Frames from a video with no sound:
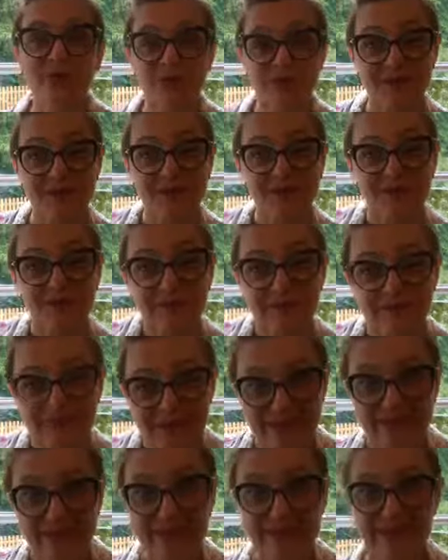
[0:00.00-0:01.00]

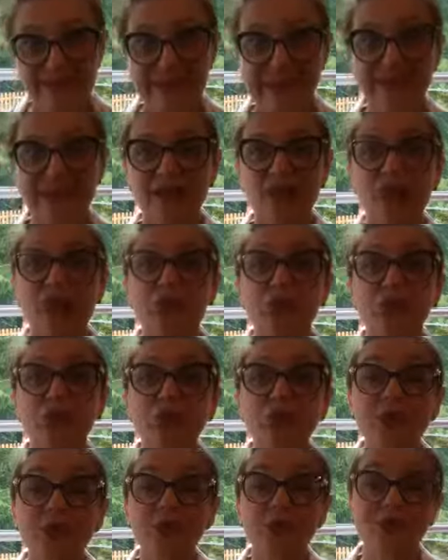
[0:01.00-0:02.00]
possibility to
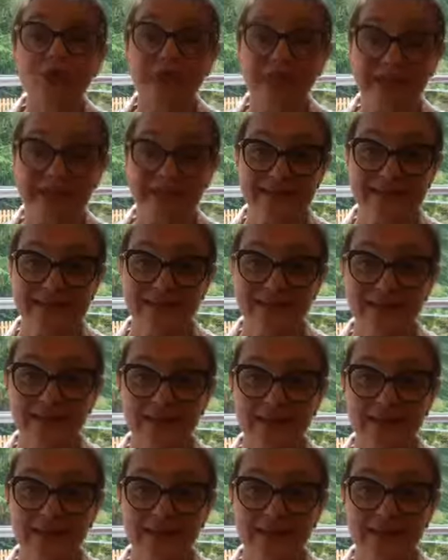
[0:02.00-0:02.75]
reconnect,